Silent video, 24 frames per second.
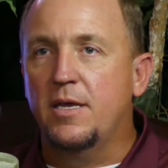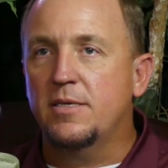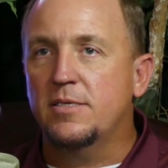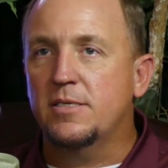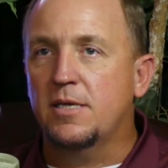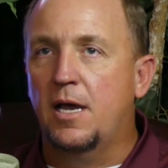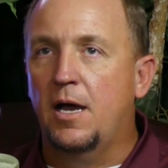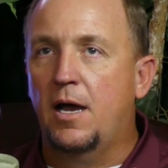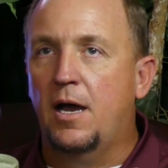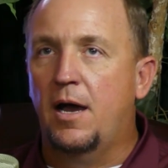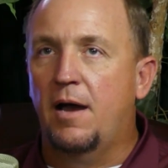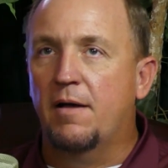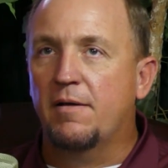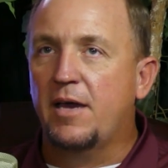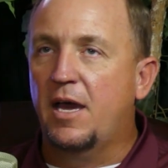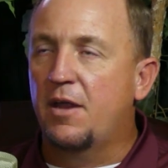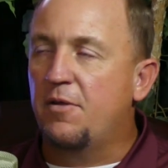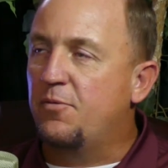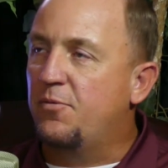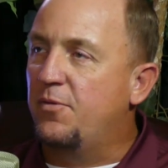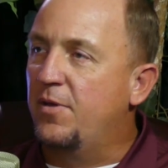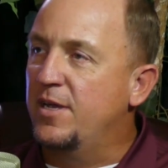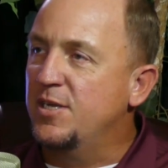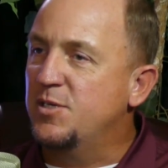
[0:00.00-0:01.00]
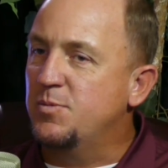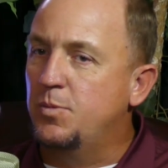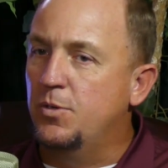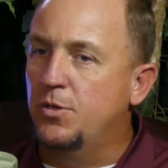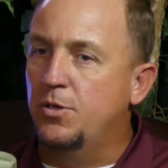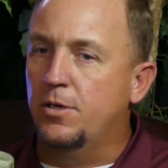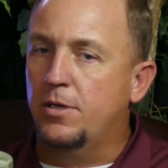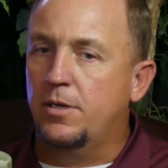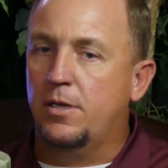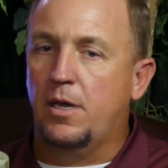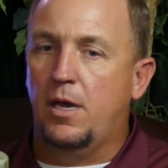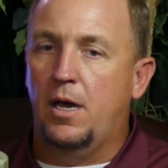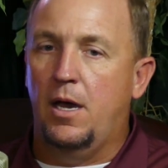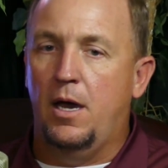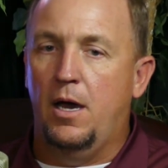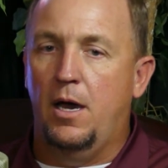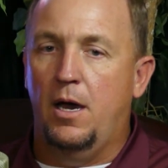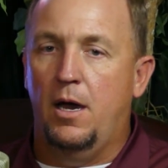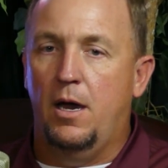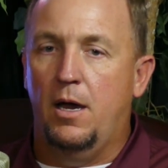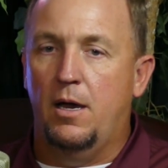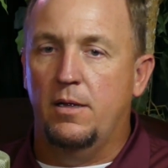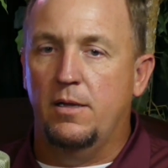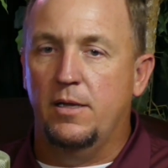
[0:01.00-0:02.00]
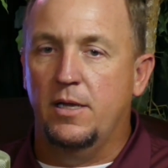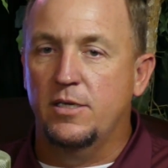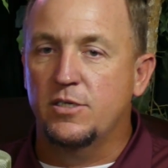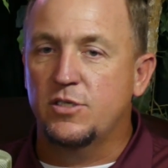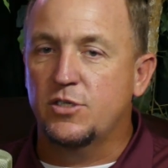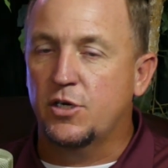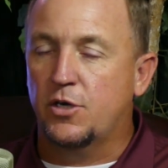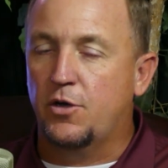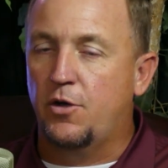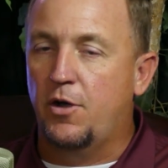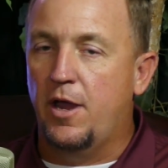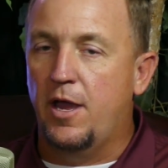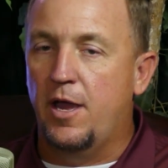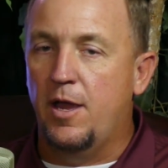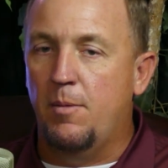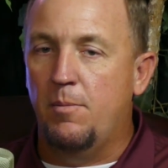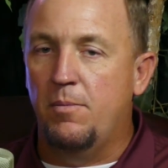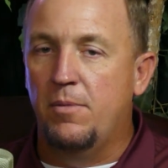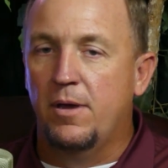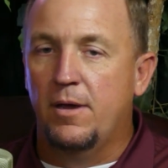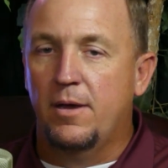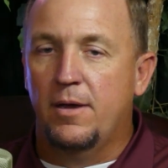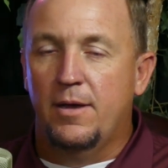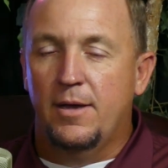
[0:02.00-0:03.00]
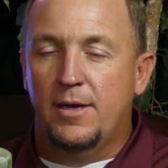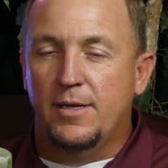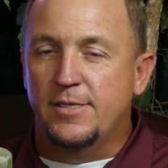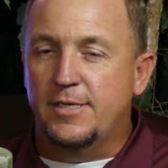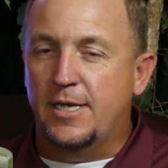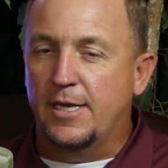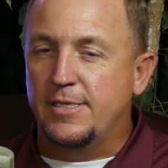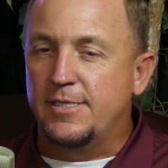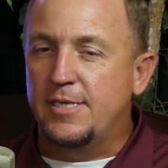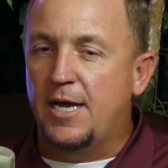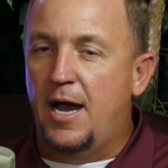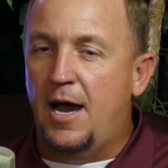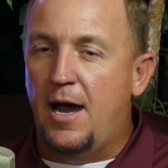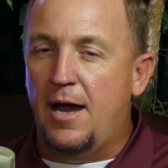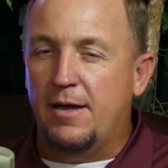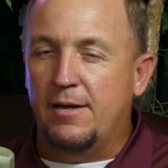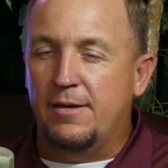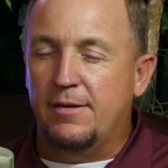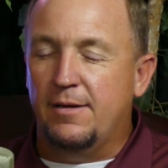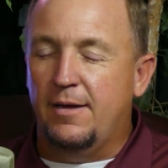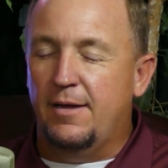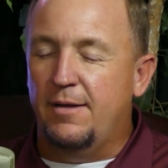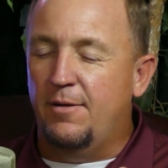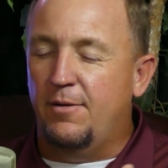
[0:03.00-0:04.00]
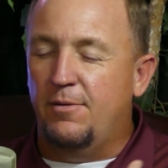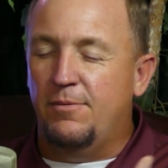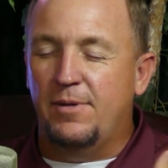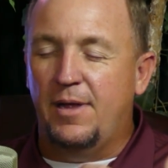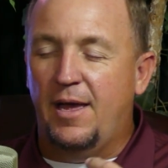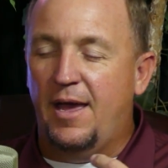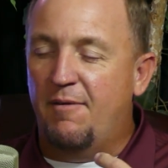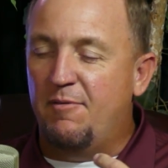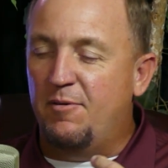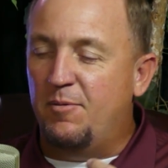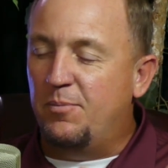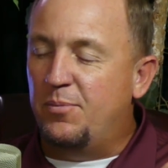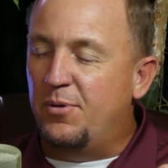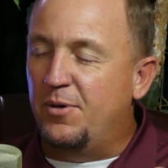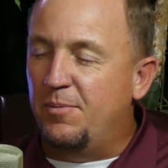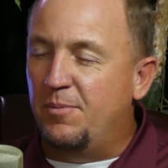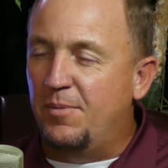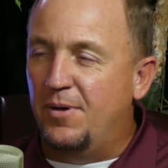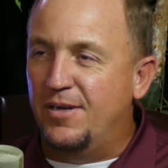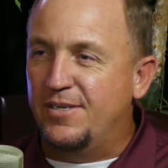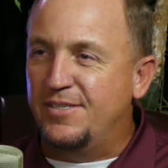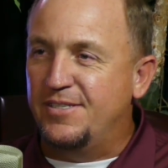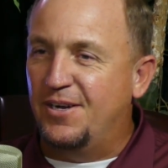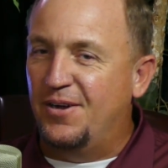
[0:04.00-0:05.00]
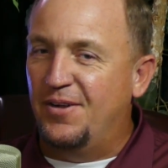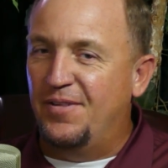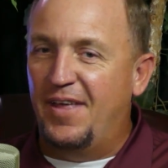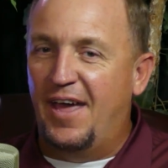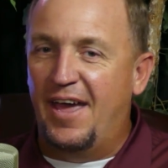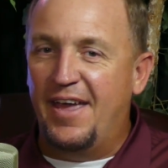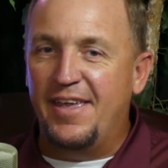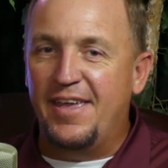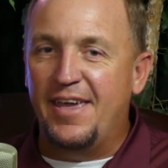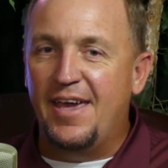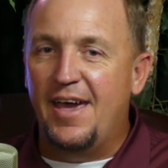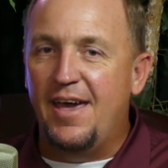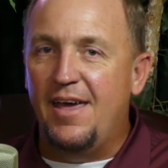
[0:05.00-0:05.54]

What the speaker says: I got a Facebook, Instagram, TikTok. I haven't put much on that yet.